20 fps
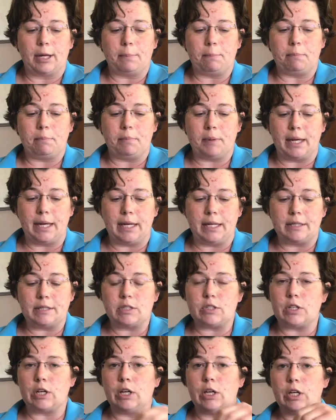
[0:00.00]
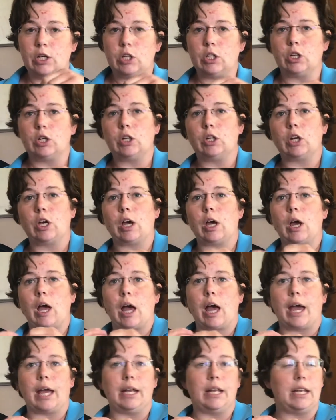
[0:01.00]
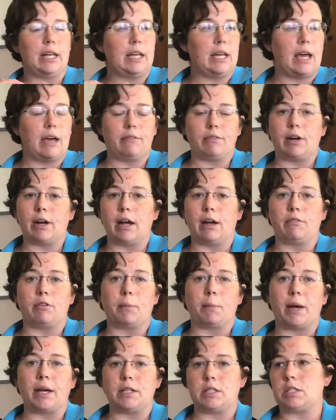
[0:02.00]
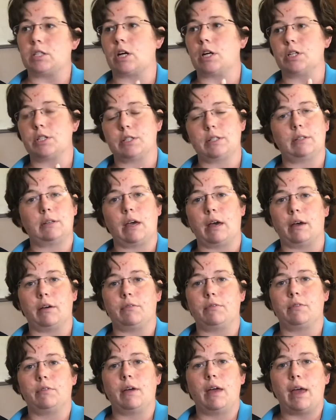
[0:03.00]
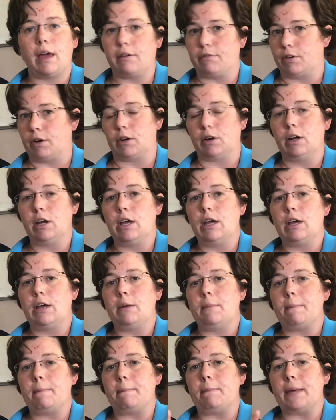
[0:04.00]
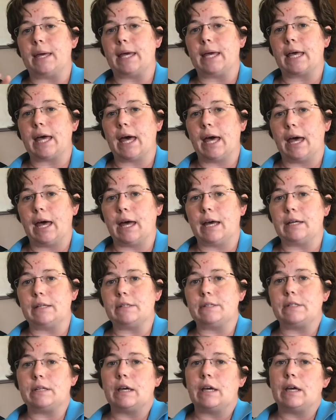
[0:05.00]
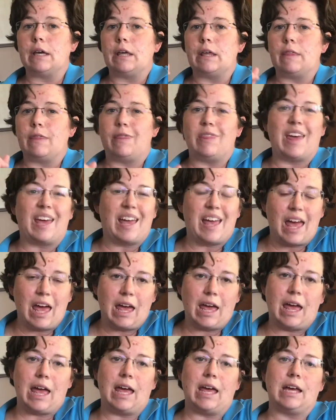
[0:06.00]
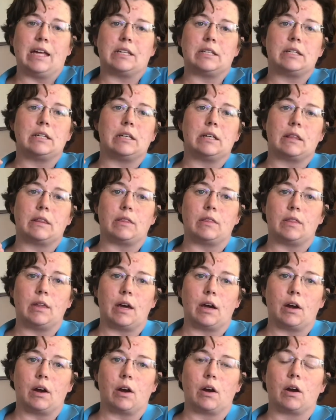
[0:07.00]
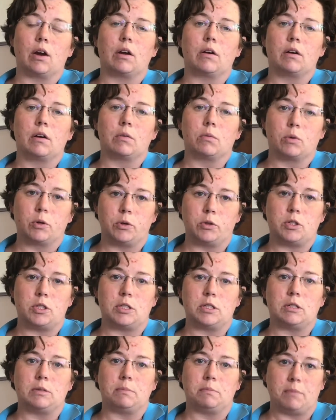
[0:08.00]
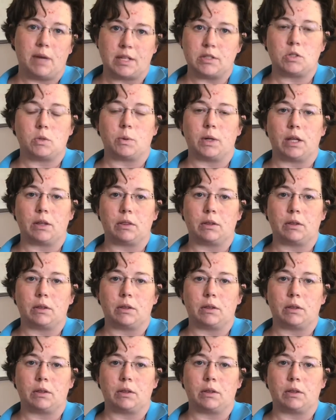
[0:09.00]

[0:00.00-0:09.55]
Beans, I never ever buy starts of, ever, because they hate their roots messed with.